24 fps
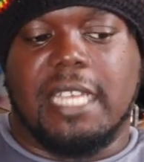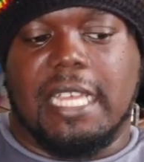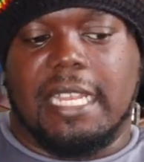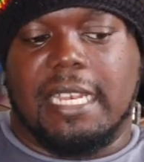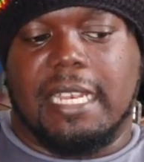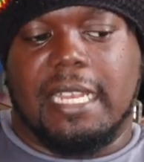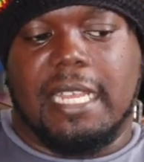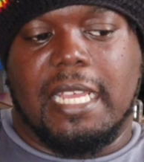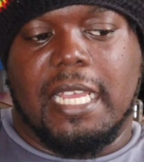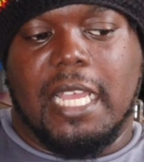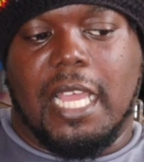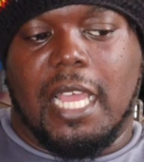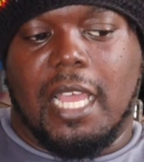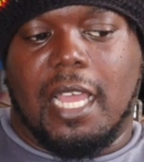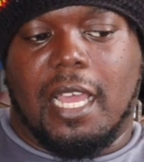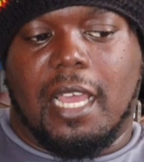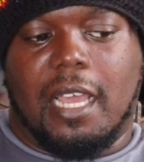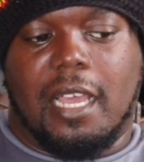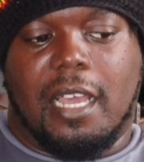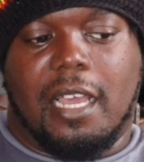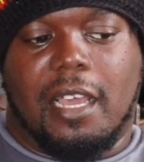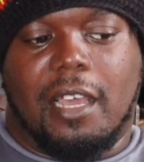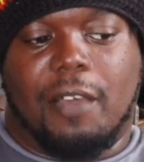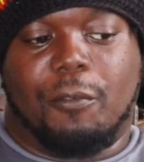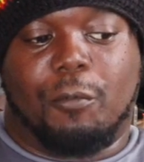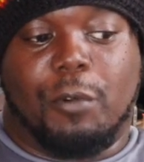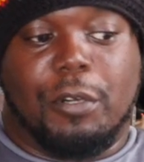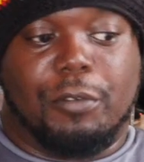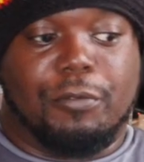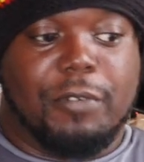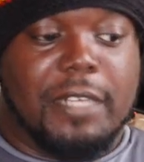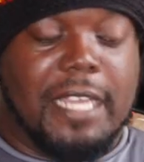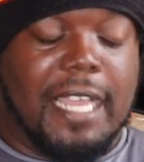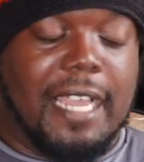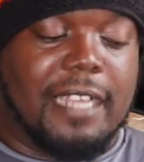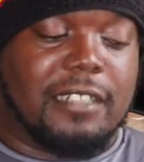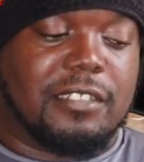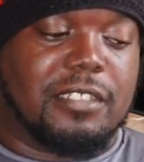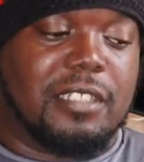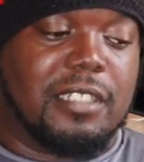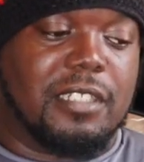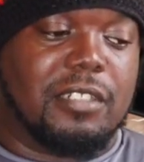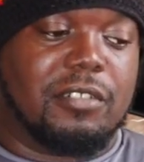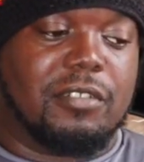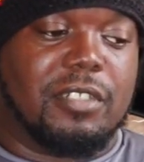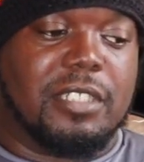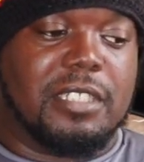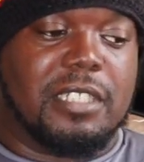And what we're
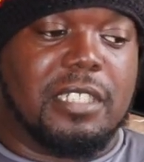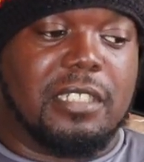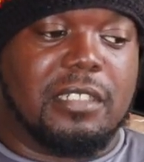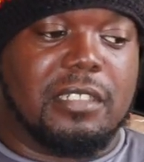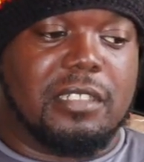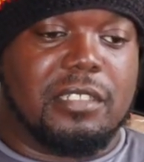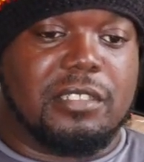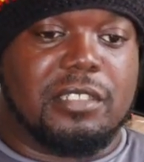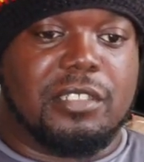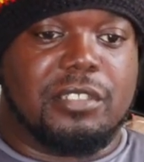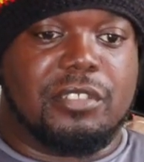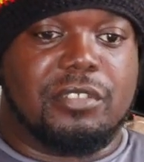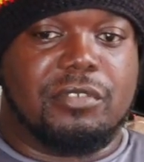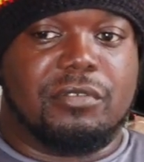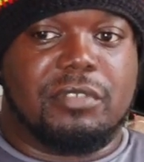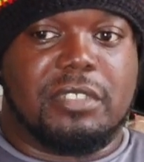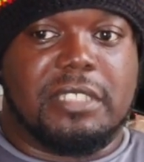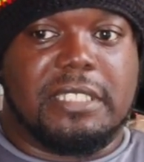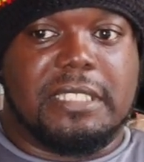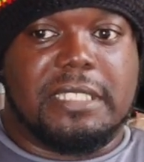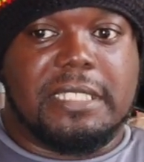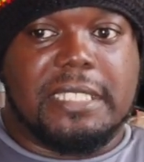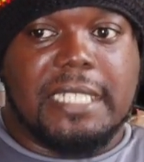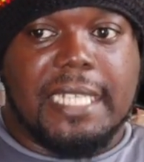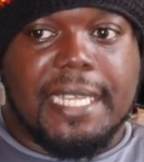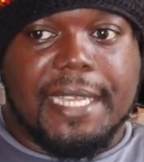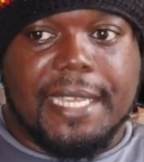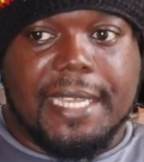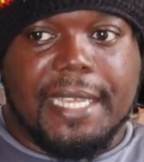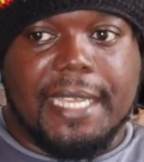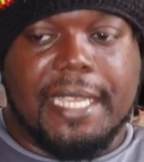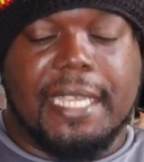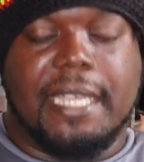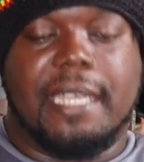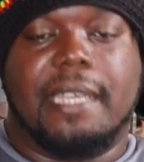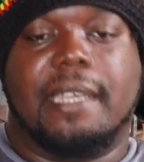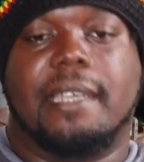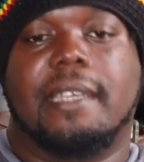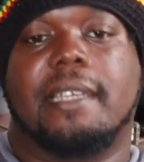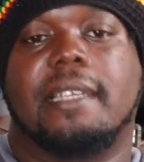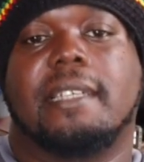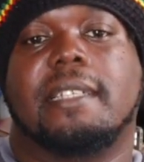actually going to look to do today